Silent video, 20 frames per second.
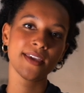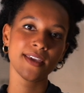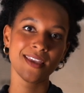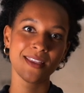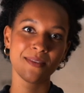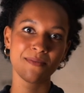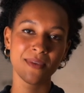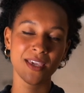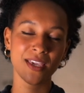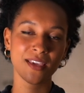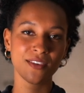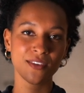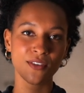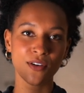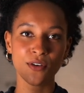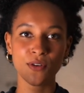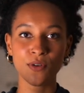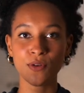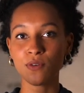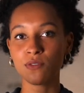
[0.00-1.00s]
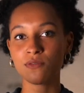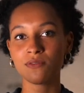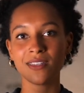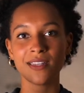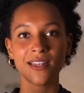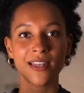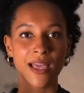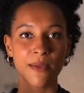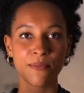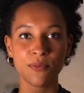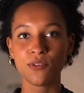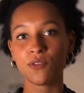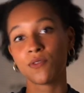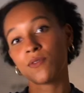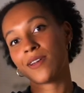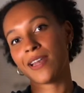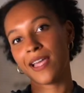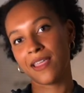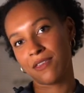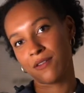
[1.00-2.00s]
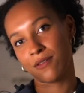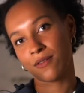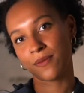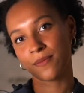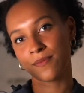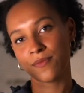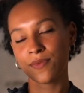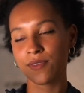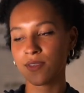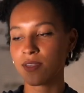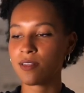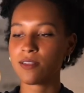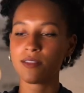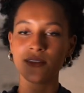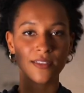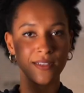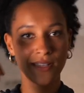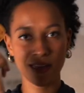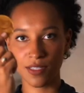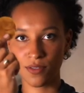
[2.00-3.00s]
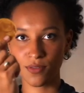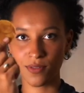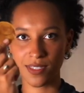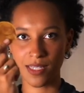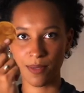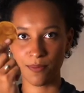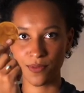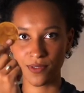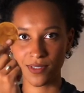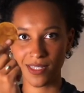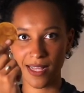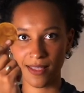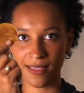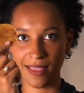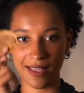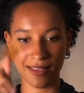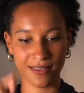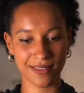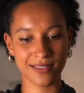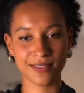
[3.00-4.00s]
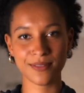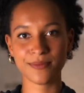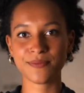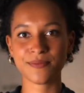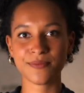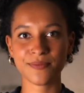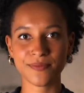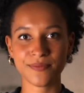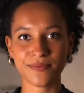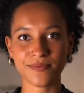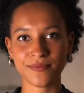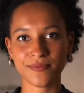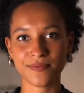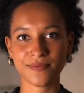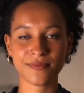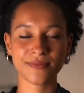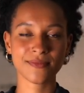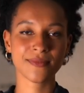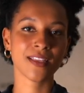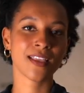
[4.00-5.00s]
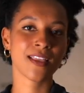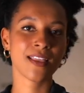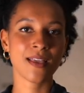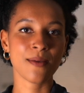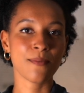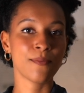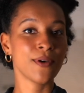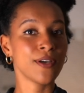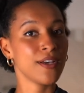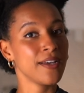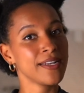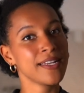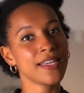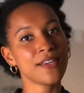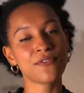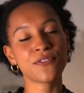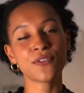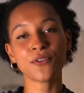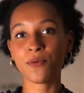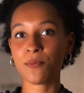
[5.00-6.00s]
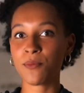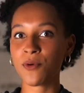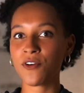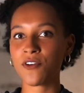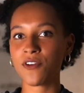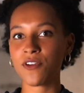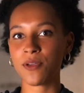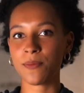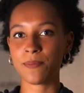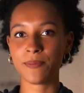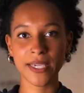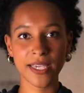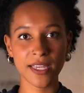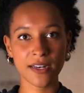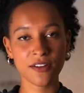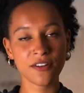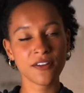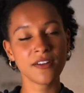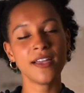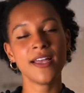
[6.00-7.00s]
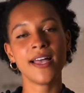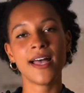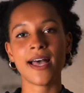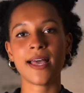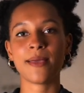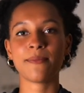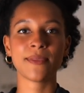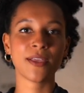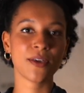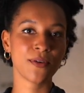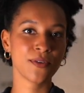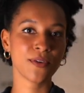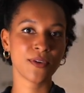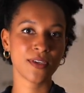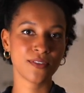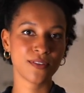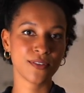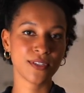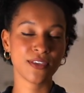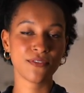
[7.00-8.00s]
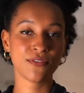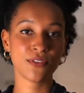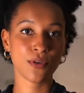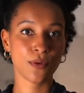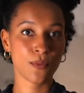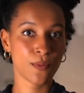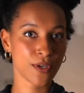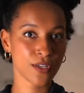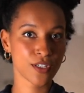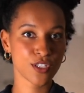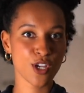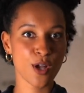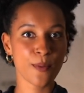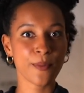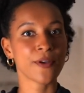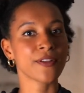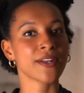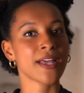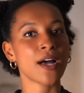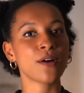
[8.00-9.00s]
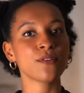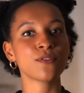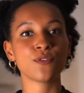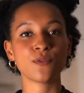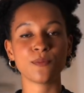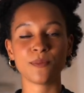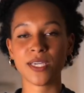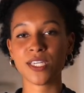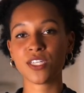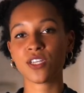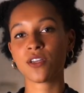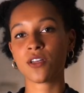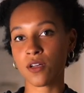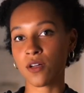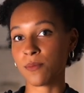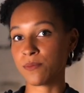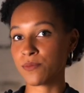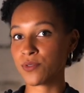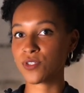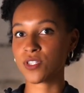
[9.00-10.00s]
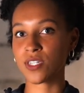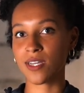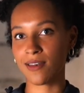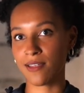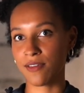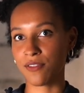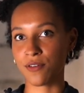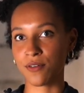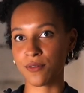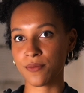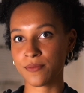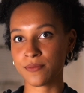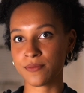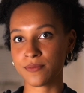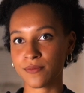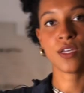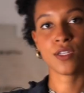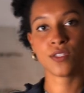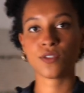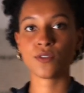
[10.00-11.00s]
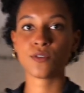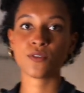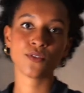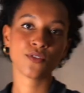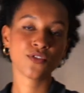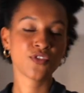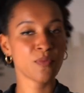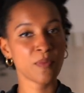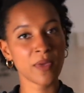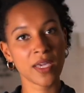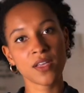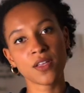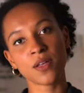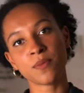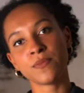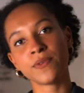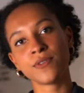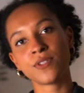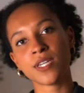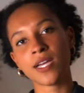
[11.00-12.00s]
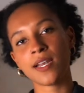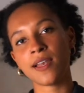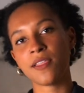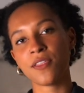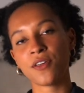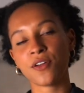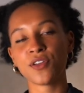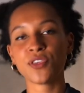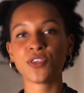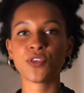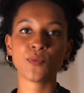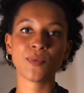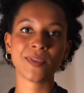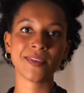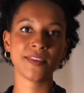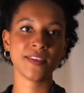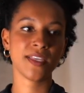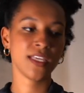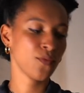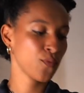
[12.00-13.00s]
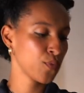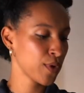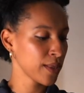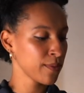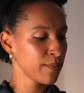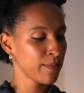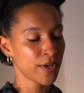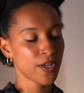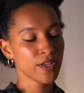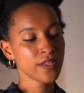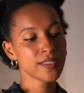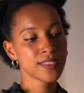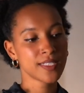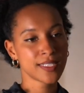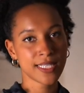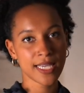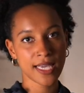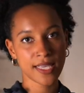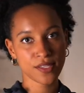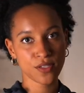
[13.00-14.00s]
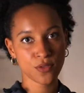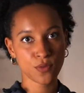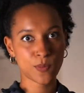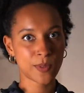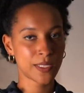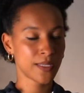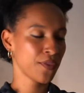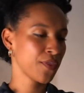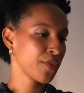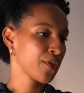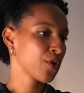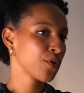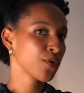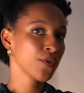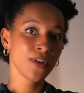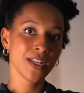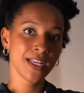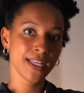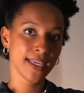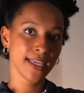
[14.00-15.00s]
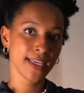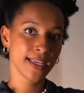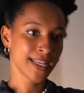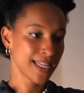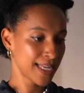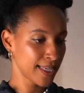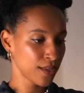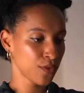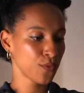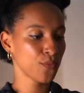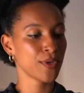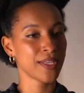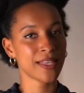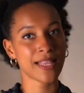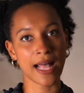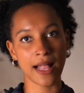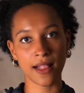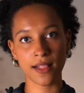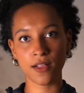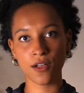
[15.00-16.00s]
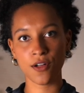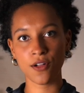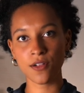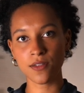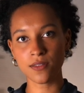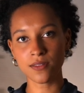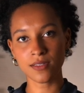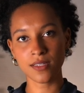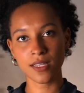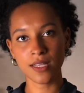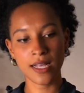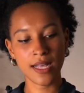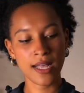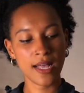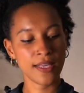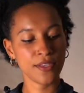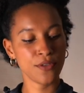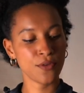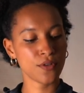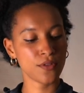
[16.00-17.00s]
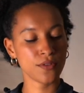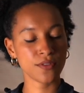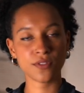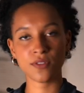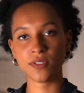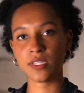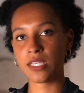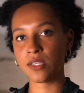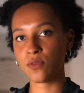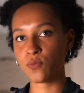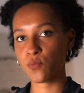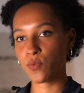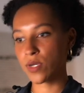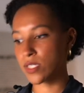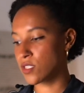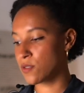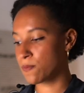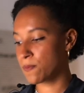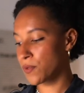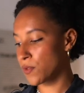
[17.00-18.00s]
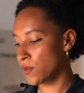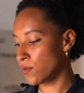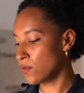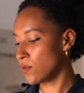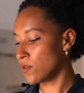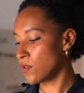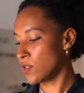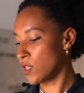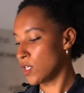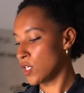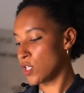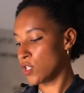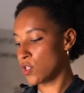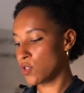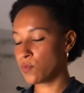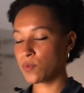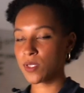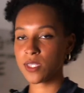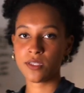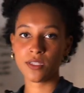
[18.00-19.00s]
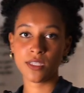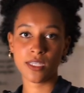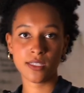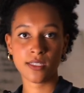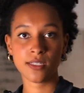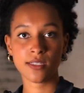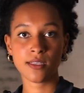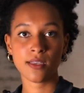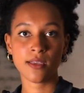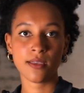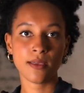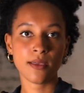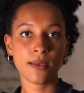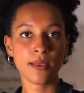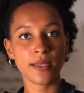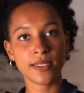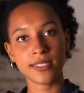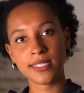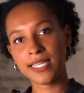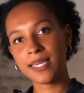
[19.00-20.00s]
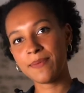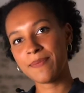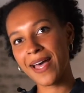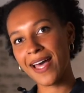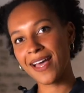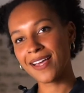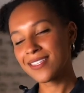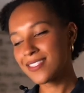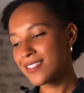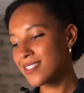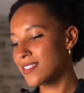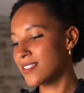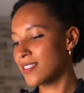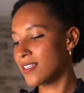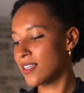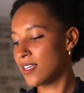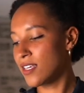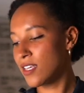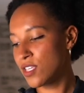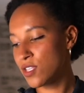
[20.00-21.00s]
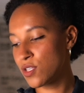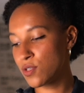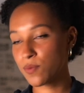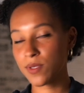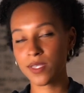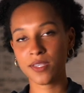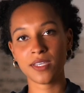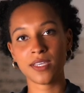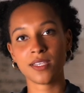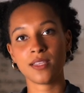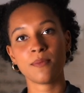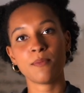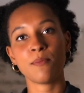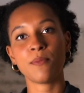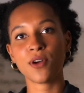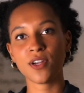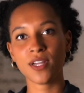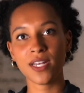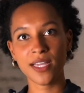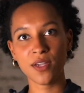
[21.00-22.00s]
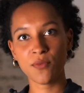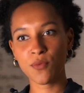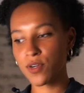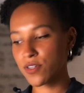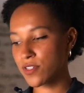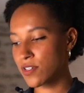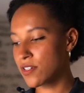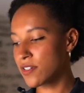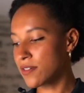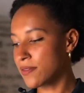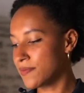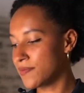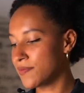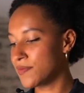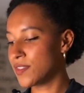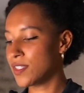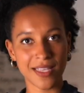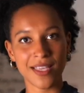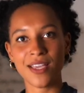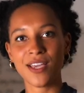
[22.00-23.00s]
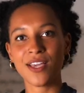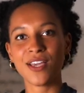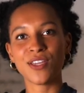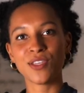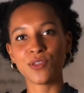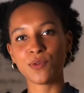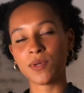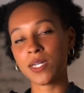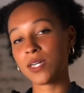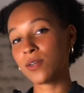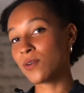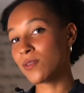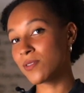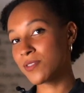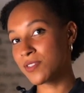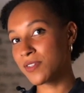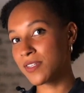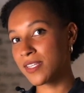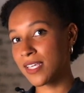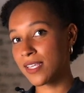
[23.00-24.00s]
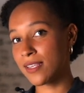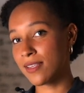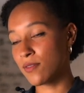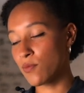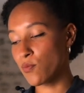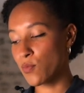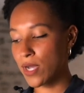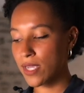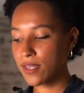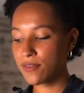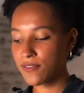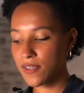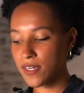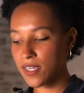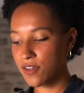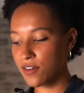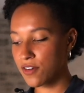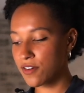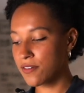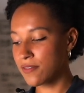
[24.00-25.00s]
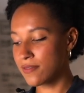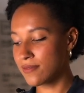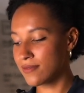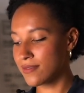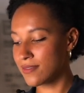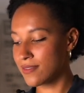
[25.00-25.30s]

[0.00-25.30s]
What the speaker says: and make your own lab-grown leather. Little samples like that. But if you're more a beginner, I'm now going to give you a workshop on how to make kombucha leather. So to make kombucha leather, you will need one box that you will thoroughly clean with alcohol. You also need 1 spoon. You will need tea bags. You will need boiling water. You will also need white vinegar,